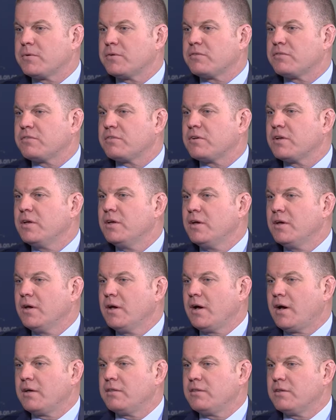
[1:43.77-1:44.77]
But
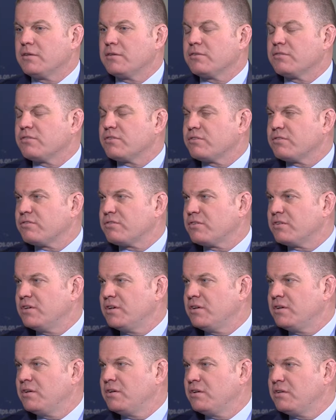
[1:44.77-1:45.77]
I think this is
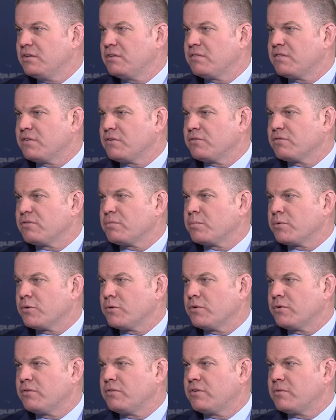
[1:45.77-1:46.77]
the first
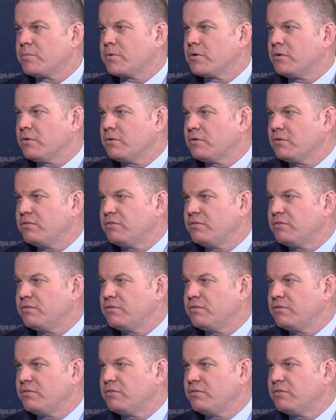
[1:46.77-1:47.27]
prototypical